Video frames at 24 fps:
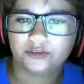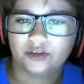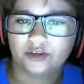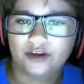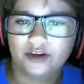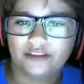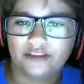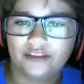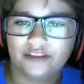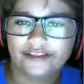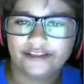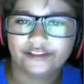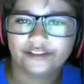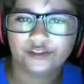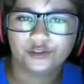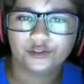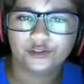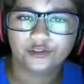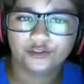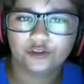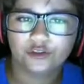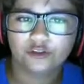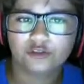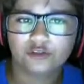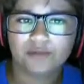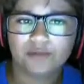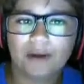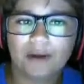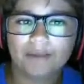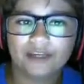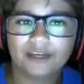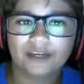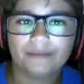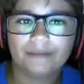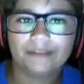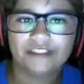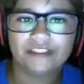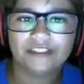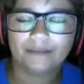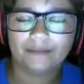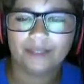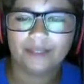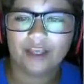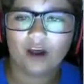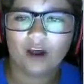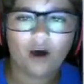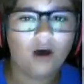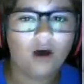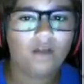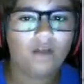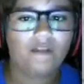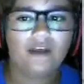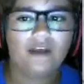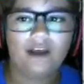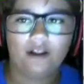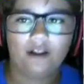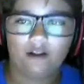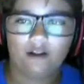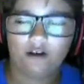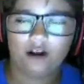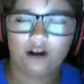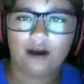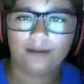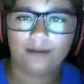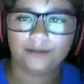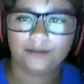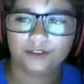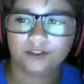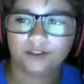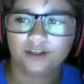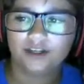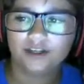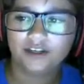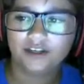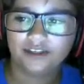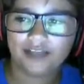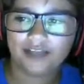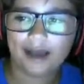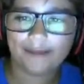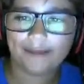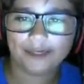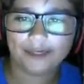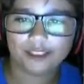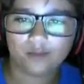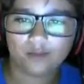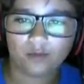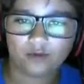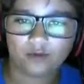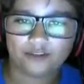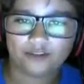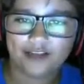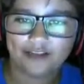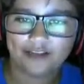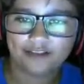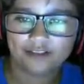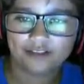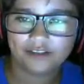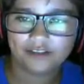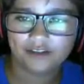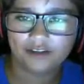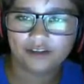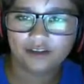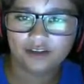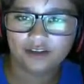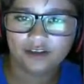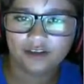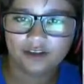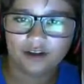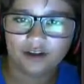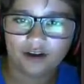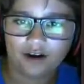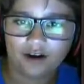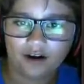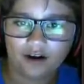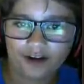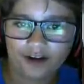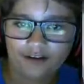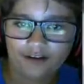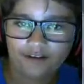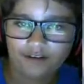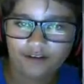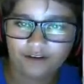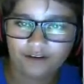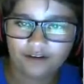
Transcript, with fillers: I think. So, so there's probably going to be something on the helicopter. That makes more sense. All right.